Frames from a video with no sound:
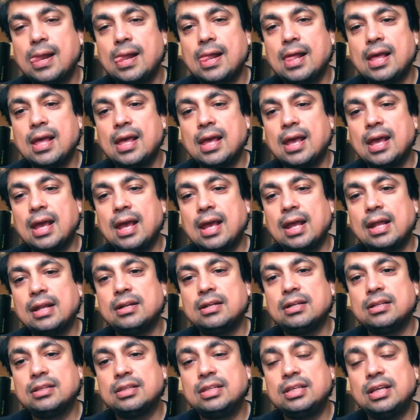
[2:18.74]

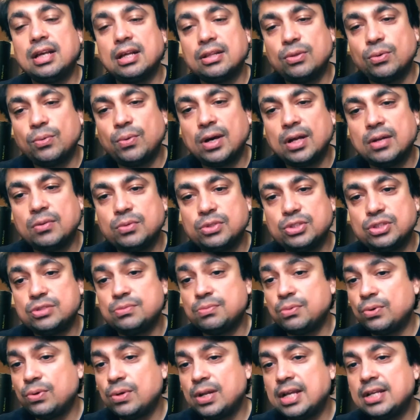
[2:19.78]
And the other one, which is
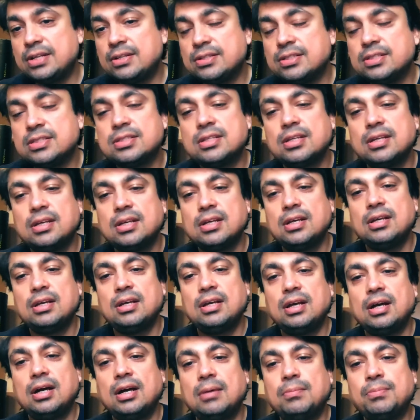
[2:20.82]
more latest,
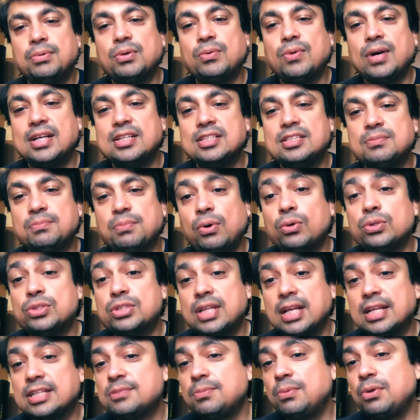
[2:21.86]
provides
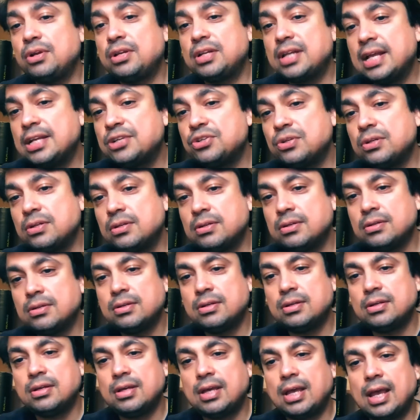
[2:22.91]
post-exploitation
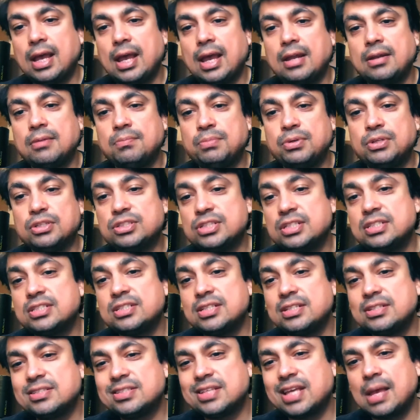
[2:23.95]
and
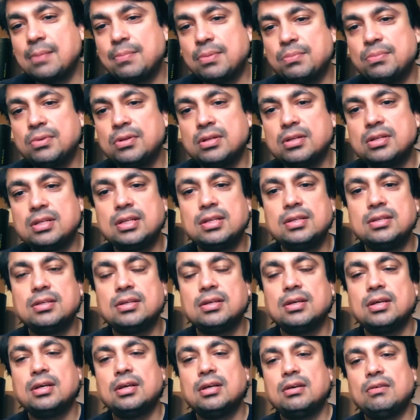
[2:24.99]
persistence capability
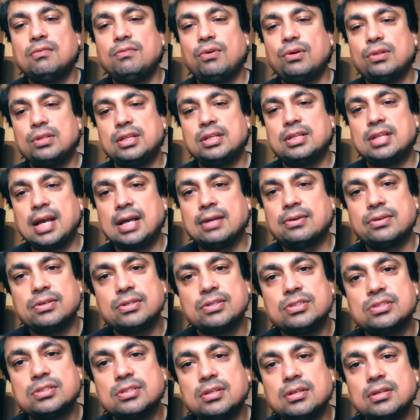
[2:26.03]
for the
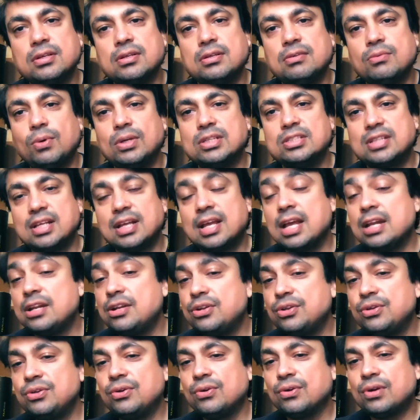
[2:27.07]
attackers. Once they get into
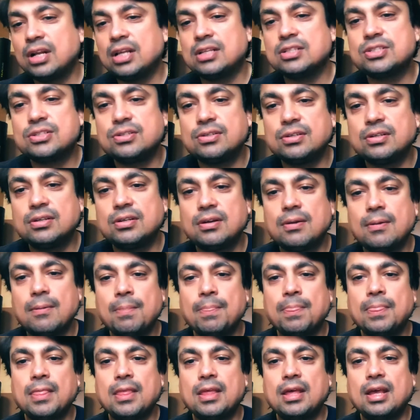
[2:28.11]
your cluster,
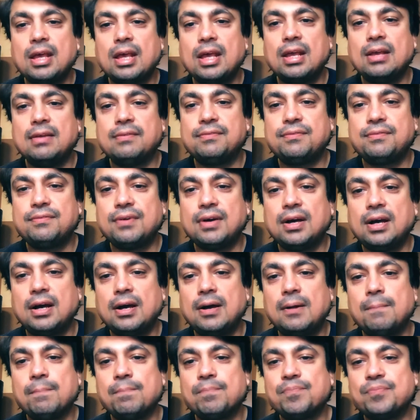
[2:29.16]
if
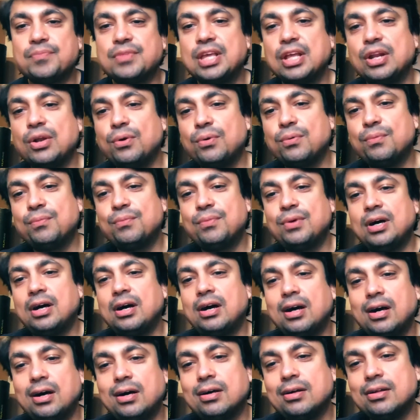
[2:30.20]

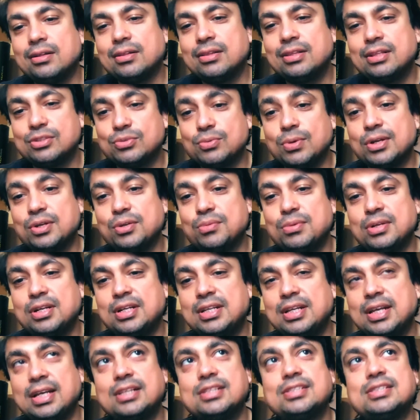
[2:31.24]
this
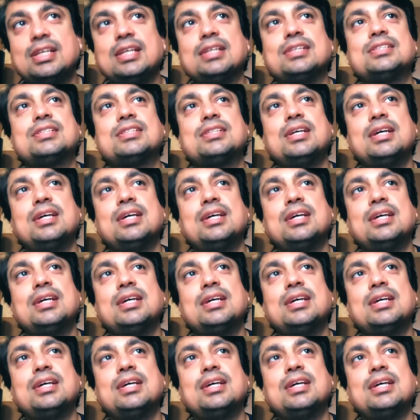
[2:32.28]
vulnerability exists,